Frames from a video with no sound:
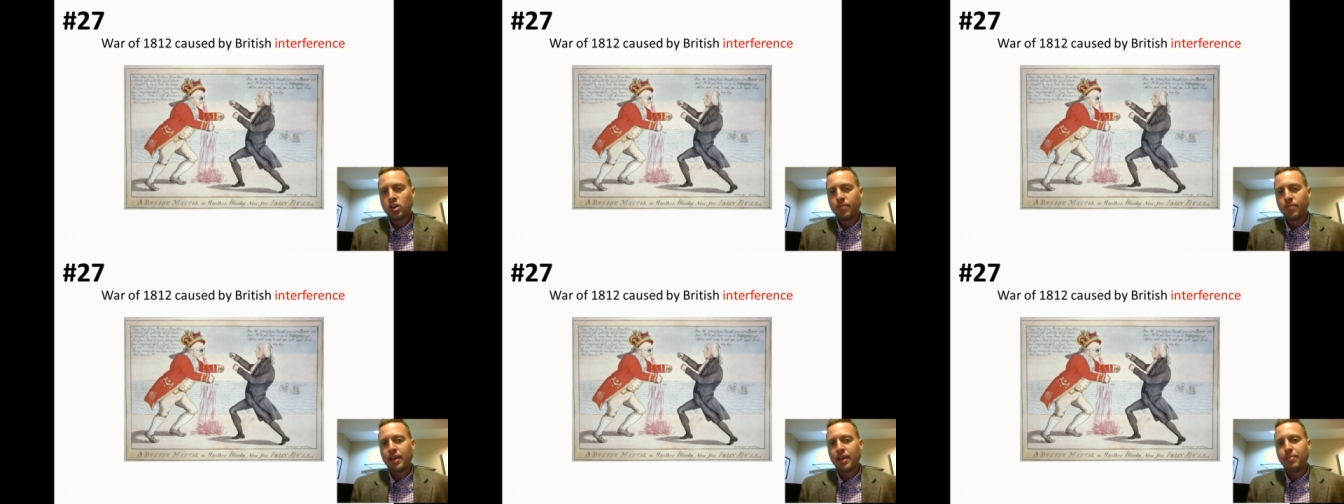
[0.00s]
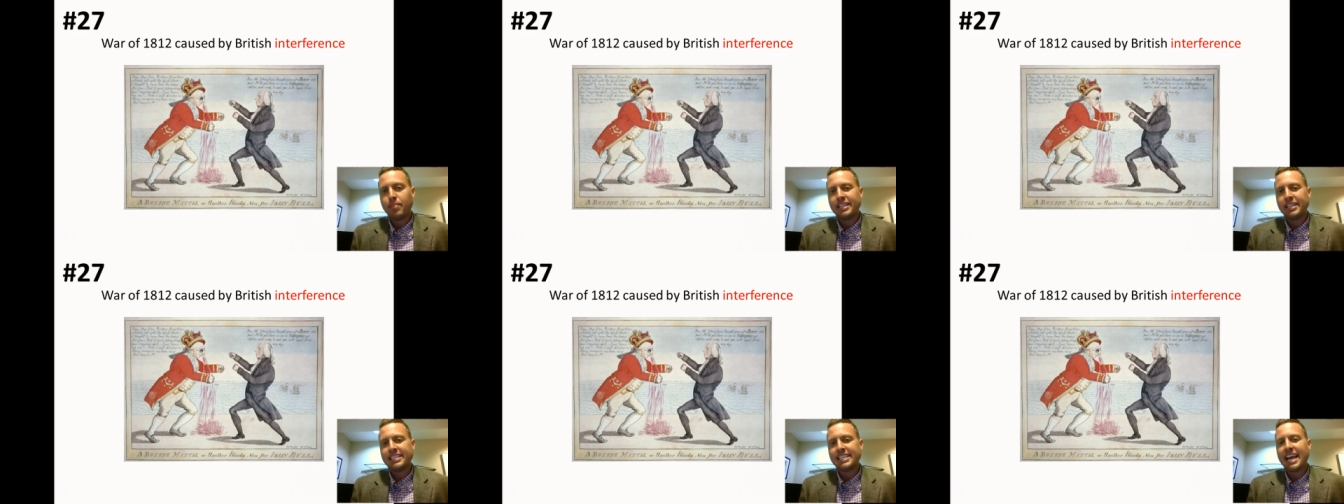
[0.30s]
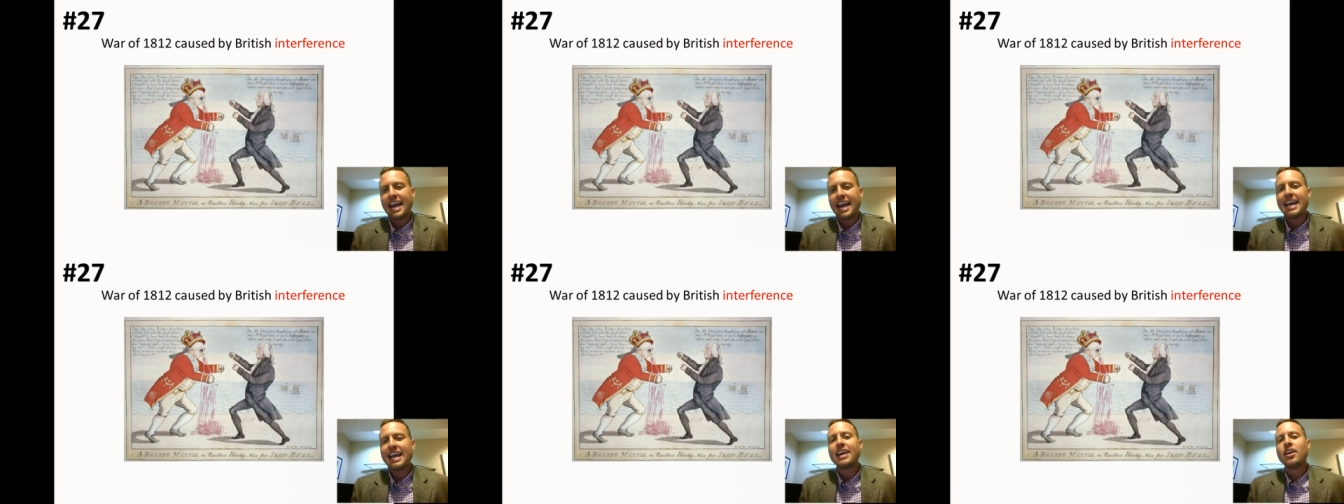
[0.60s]
they'd be
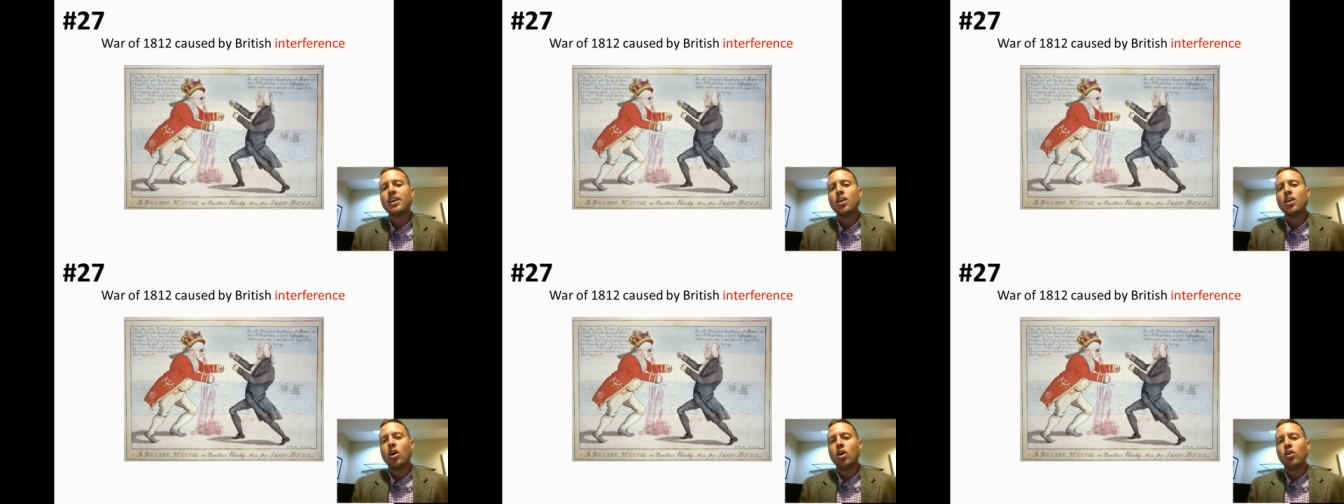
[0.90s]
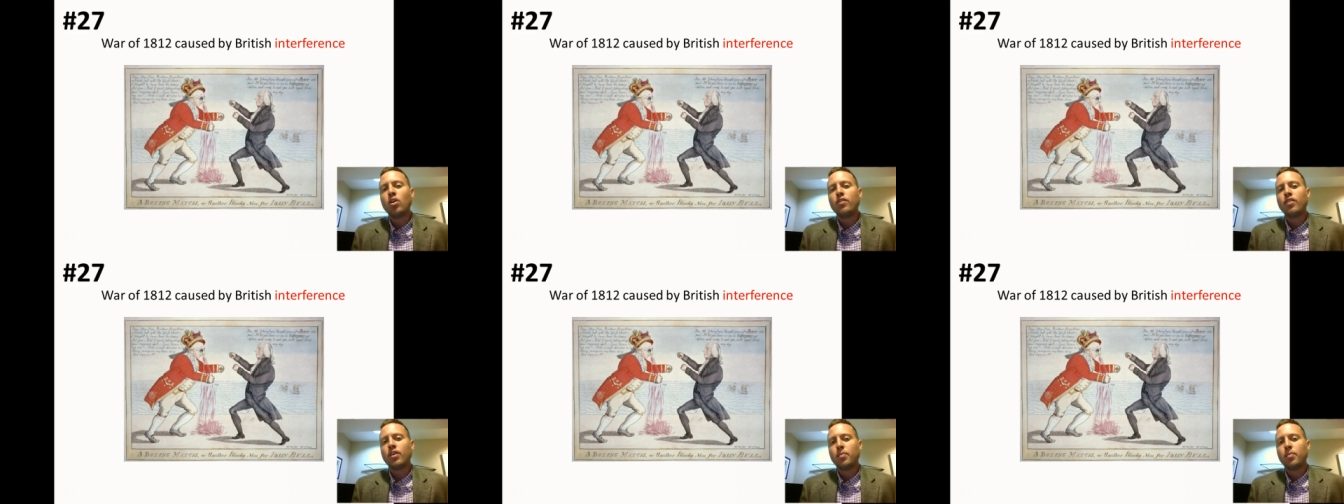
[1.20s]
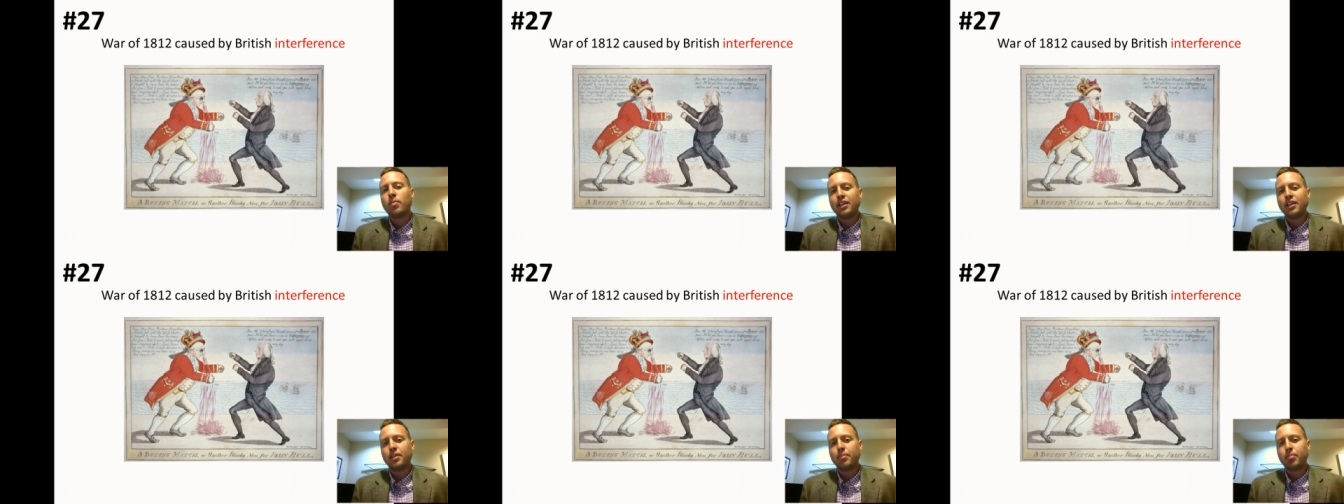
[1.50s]
taken over by
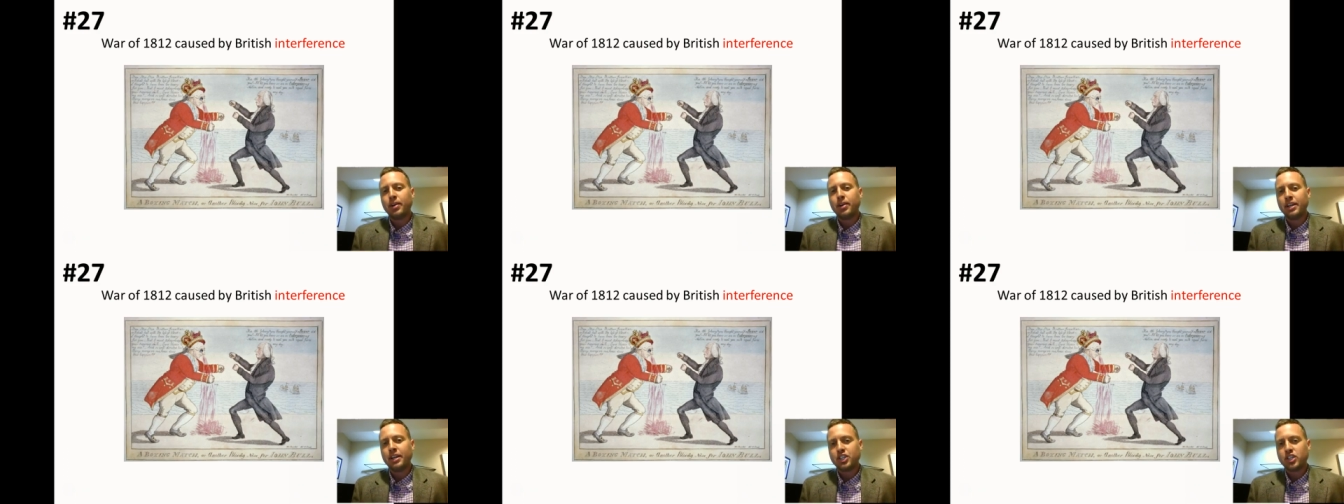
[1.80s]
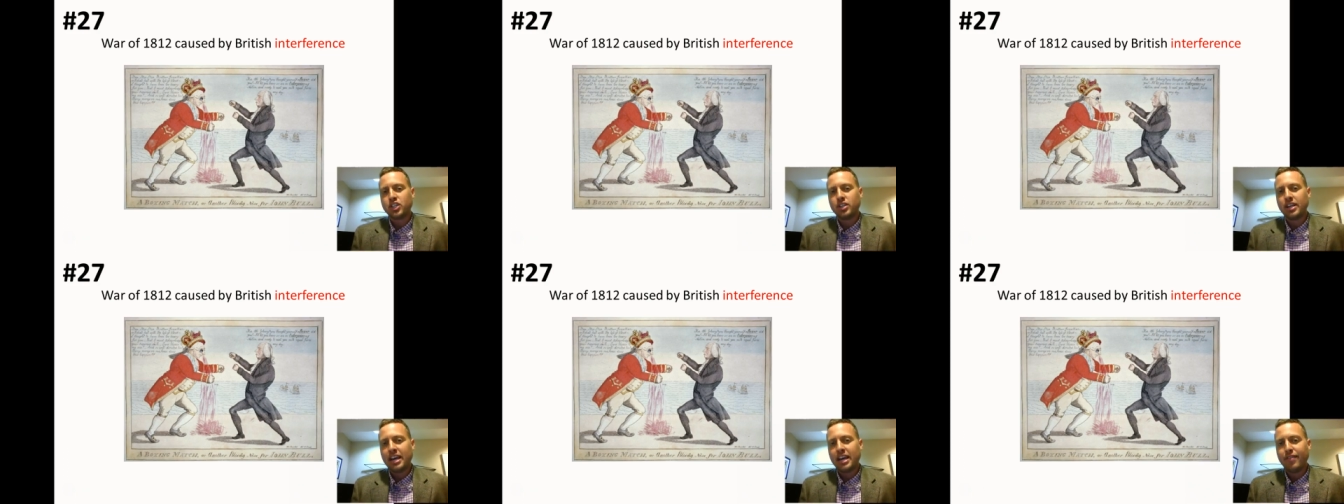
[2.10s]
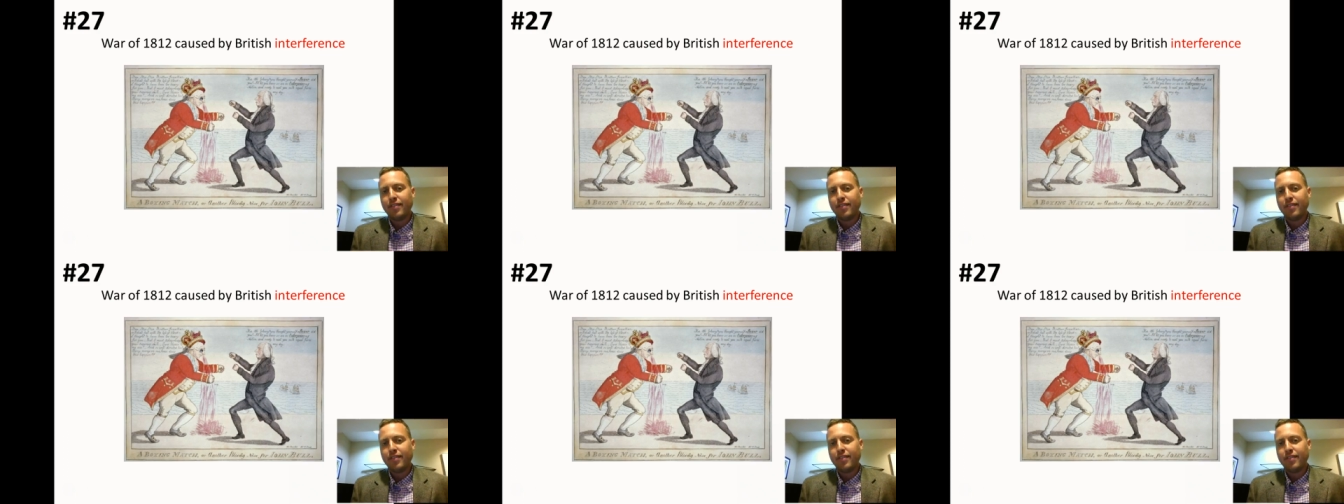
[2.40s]
the British Navy.